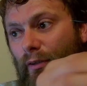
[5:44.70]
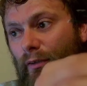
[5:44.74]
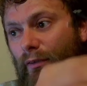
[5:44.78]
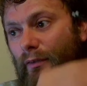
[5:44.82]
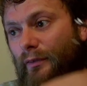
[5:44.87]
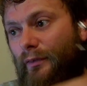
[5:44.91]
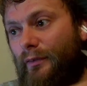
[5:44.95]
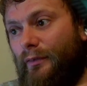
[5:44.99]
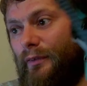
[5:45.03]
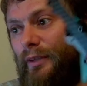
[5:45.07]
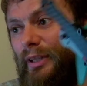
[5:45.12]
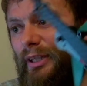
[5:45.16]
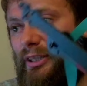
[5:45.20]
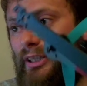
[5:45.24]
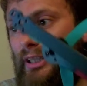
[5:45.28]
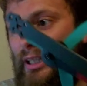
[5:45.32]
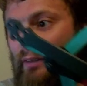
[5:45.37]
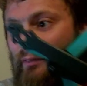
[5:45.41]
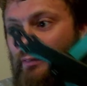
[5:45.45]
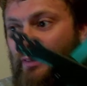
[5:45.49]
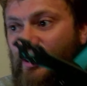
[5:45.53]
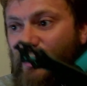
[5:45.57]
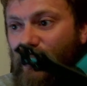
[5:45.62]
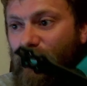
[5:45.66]
this
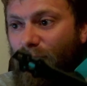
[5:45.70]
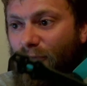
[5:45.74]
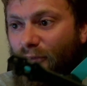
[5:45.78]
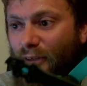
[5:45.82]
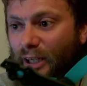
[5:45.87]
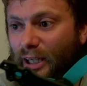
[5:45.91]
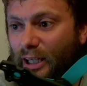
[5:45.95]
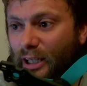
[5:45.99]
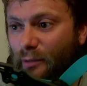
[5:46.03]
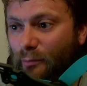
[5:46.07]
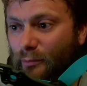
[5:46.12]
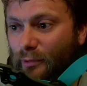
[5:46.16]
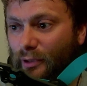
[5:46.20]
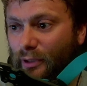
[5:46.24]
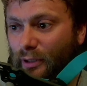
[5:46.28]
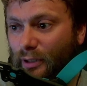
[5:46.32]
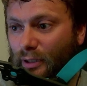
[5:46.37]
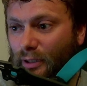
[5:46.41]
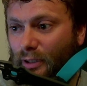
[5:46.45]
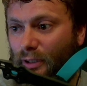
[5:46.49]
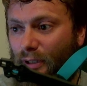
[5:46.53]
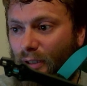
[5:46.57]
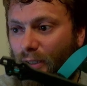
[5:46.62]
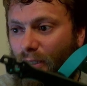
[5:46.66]
7-inch frame
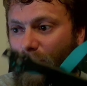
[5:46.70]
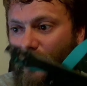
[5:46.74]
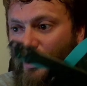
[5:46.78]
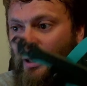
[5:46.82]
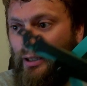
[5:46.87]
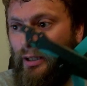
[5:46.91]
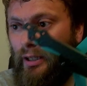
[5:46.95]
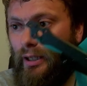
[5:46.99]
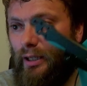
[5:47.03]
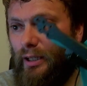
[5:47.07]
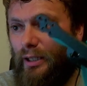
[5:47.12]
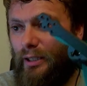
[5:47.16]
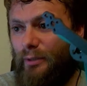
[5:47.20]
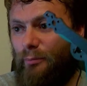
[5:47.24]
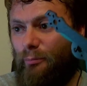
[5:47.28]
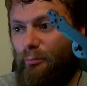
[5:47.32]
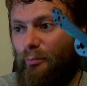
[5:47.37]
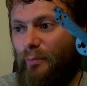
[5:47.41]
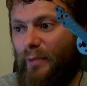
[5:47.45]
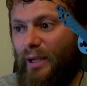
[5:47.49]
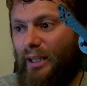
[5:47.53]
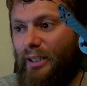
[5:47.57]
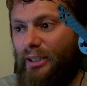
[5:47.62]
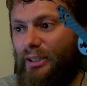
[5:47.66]
is
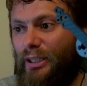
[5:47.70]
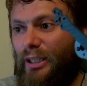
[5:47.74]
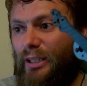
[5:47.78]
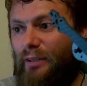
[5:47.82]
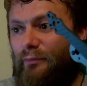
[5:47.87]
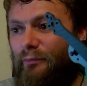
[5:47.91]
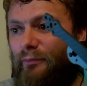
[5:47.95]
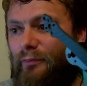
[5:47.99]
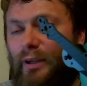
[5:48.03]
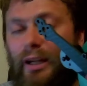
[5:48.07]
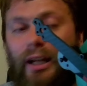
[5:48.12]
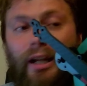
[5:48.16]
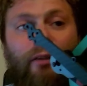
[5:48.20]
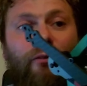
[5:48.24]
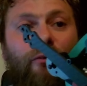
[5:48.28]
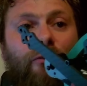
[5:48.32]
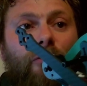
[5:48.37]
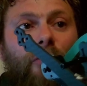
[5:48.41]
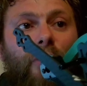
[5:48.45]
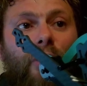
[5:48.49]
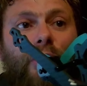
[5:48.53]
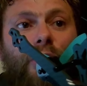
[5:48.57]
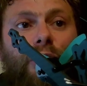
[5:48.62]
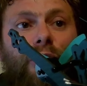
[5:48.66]
massive. It
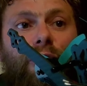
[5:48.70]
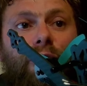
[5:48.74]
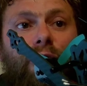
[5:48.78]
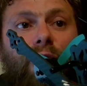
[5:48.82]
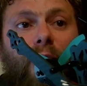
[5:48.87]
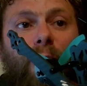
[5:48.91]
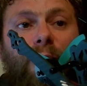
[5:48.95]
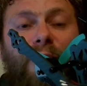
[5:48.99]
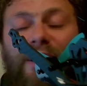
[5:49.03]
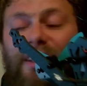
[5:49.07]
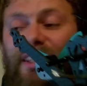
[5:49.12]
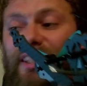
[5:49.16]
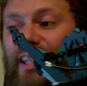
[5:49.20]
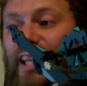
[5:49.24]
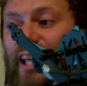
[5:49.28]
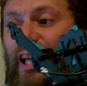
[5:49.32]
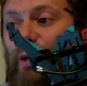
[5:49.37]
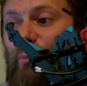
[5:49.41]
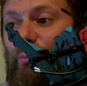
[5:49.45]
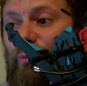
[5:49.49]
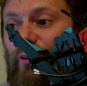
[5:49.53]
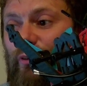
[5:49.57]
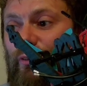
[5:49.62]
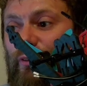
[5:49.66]
runs from the
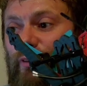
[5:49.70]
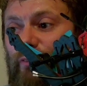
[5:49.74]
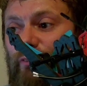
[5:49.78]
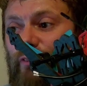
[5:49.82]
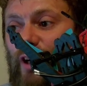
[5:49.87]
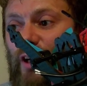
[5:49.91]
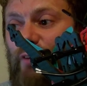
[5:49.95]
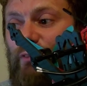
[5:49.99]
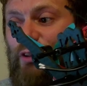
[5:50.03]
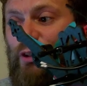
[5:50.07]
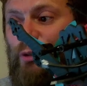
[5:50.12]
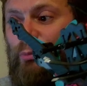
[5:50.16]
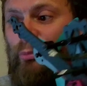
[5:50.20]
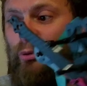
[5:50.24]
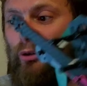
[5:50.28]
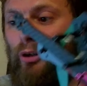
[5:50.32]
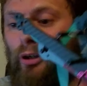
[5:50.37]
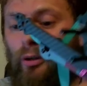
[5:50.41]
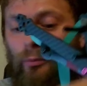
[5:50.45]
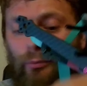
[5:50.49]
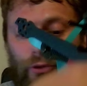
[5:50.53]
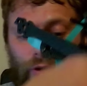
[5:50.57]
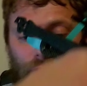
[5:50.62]
tip of the 5-inch props